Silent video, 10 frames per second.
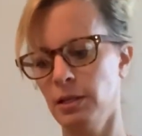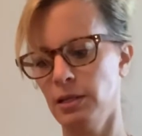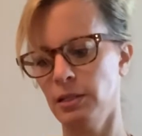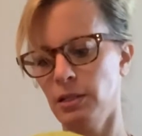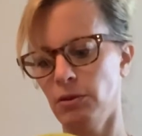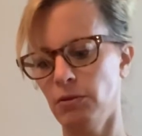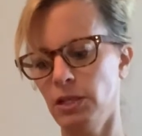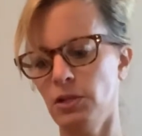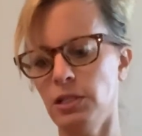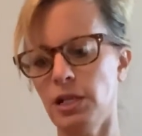So when
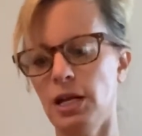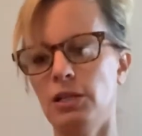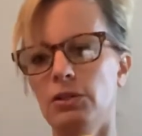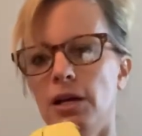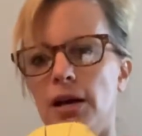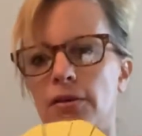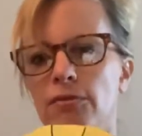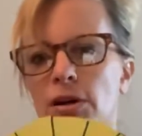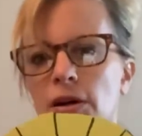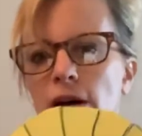you're done, you'll have
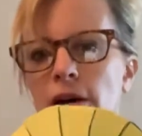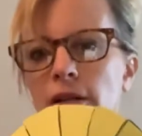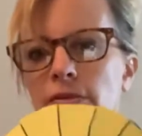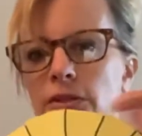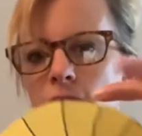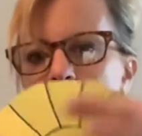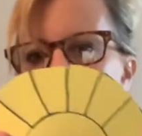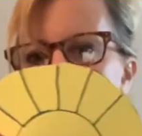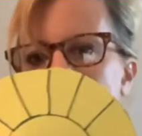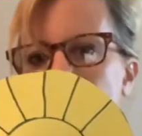all of those
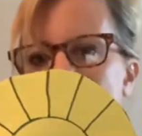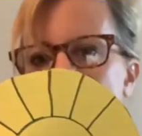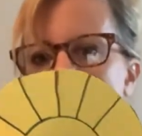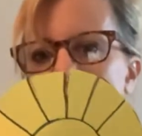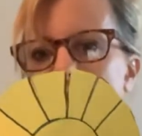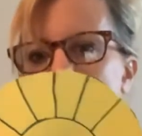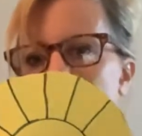lines snipped.